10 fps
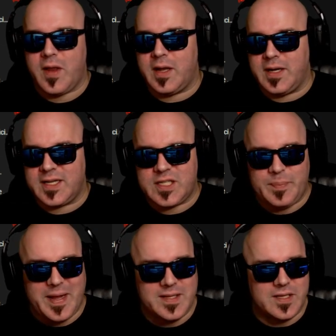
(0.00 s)
than an
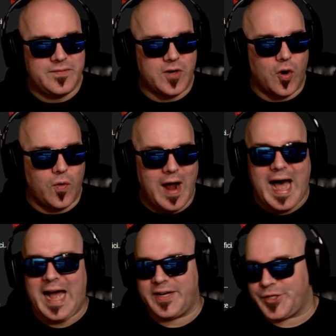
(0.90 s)
expensive
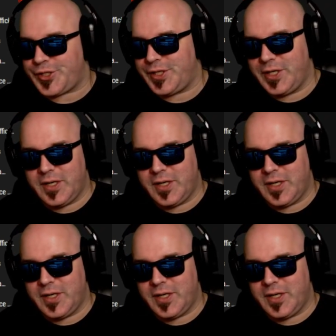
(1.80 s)
garage.